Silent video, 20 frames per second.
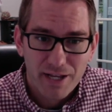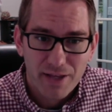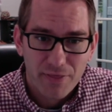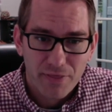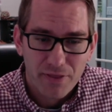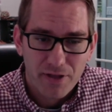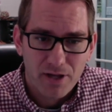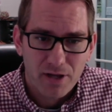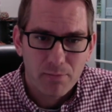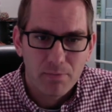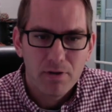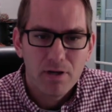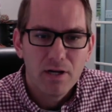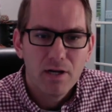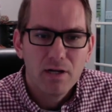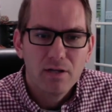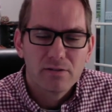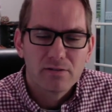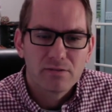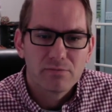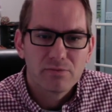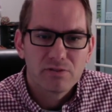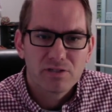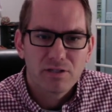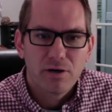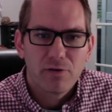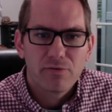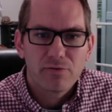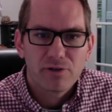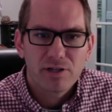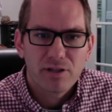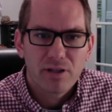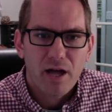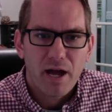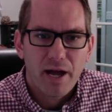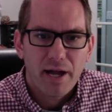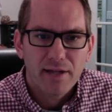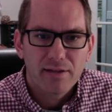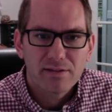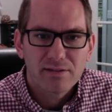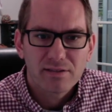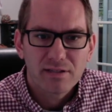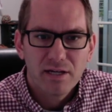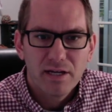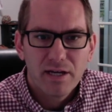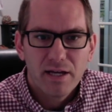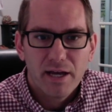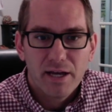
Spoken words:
in them some self-reliance,